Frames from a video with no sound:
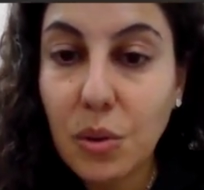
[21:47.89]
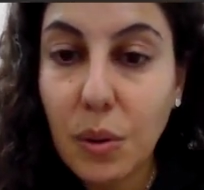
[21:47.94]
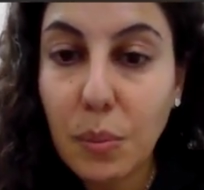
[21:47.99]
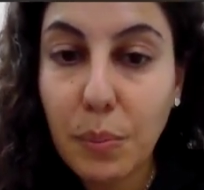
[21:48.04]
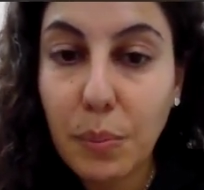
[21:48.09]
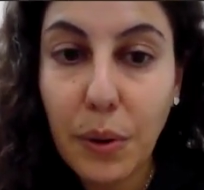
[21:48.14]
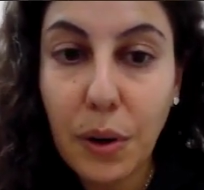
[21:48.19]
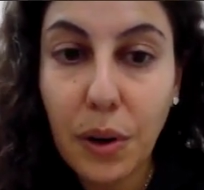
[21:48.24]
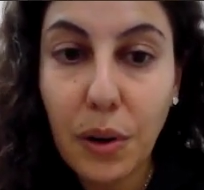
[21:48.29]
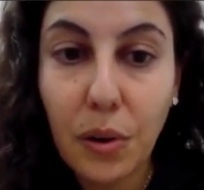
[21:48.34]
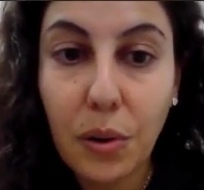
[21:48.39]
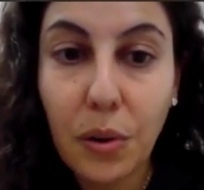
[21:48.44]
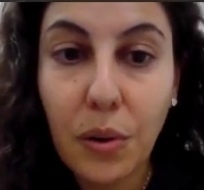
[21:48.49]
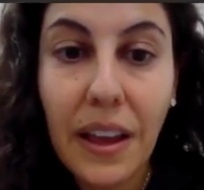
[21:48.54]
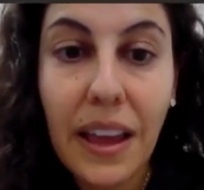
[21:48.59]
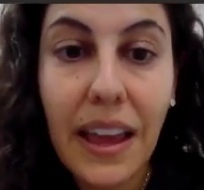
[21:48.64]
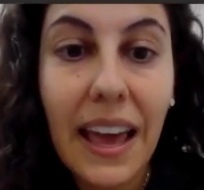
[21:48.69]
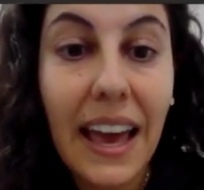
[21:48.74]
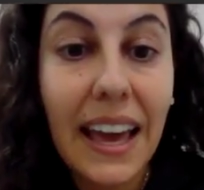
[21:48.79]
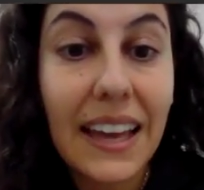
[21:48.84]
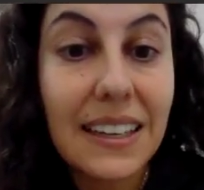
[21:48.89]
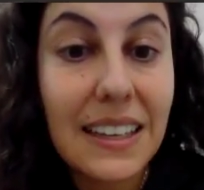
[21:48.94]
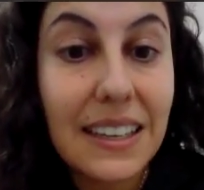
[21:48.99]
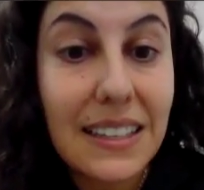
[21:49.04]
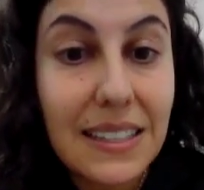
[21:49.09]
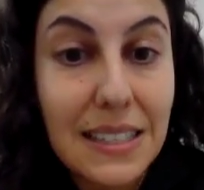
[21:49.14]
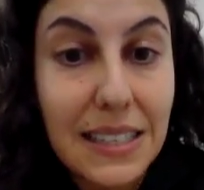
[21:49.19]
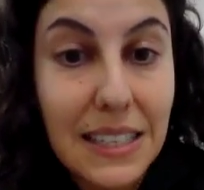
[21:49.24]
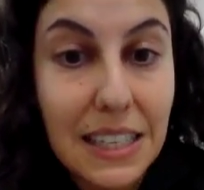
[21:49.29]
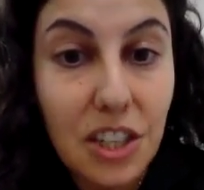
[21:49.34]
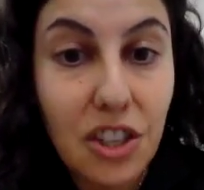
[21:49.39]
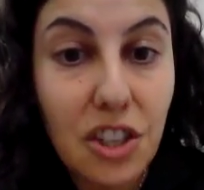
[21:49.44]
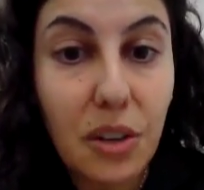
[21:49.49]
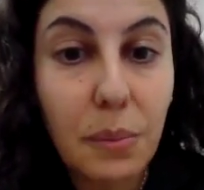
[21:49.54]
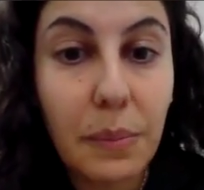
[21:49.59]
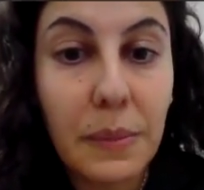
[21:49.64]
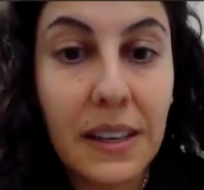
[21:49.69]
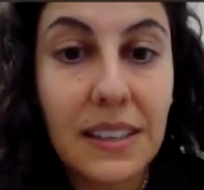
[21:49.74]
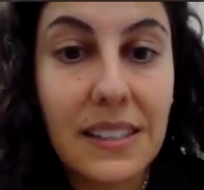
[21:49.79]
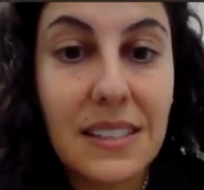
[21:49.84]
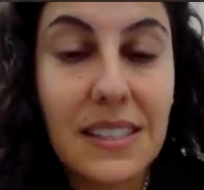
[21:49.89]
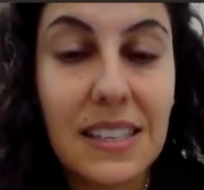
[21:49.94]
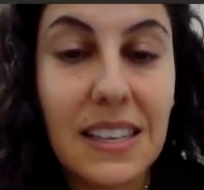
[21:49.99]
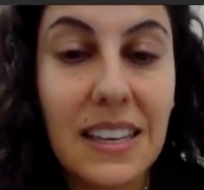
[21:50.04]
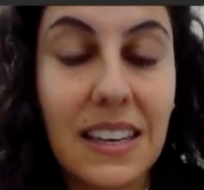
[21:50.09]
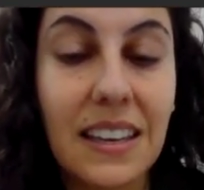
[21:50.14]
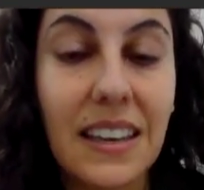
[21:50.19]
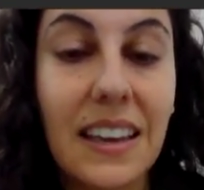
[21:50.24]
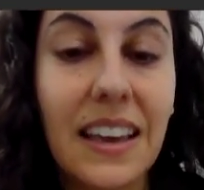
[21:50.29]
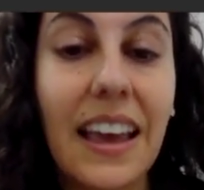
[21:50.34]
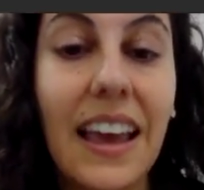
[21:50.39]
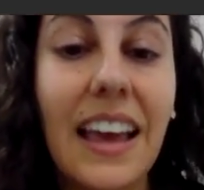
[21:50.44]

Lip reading: to a bowl and continue mixing